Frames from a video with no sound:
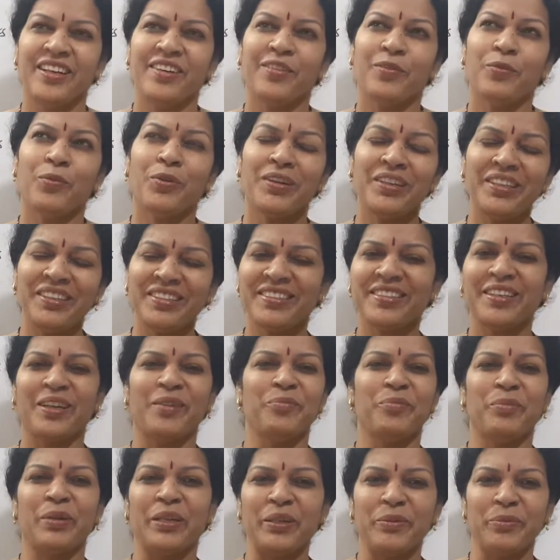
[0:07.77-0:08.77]
What is
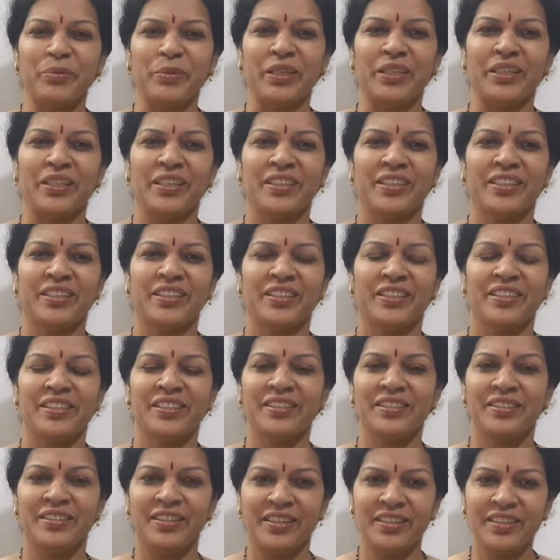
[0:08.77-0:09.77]
combined mean?
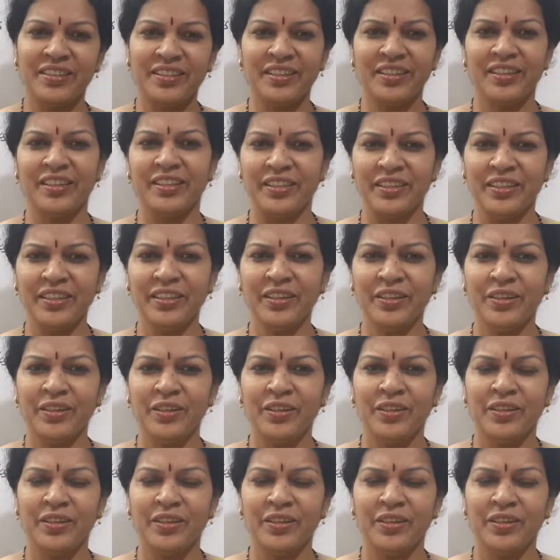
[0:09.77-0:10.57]
Generally,